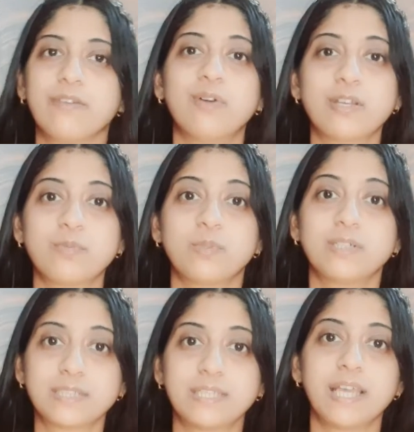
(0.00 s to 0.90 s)
What
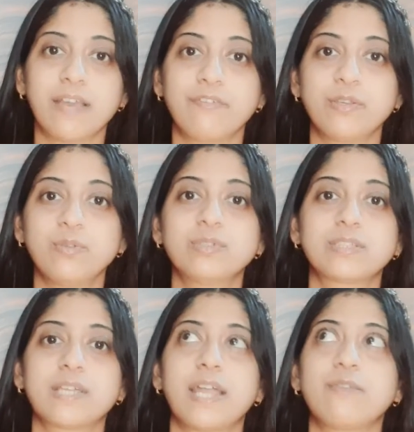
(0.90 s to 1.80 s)
words they have
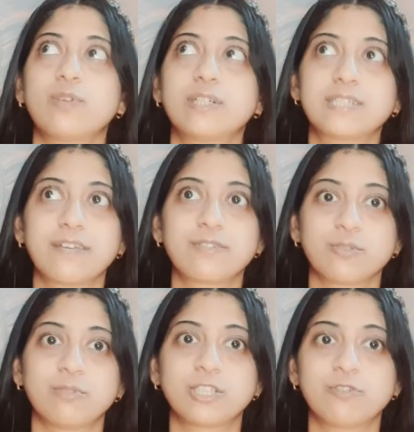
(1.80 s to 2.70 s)
used, and words have so
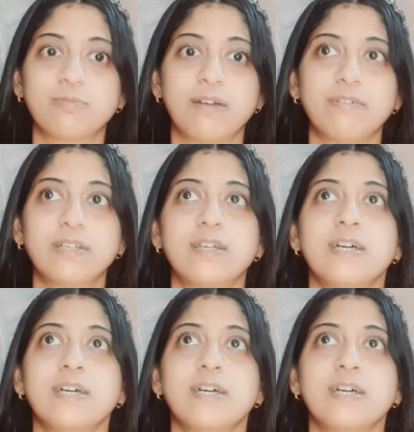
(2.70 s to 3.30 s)
much of power.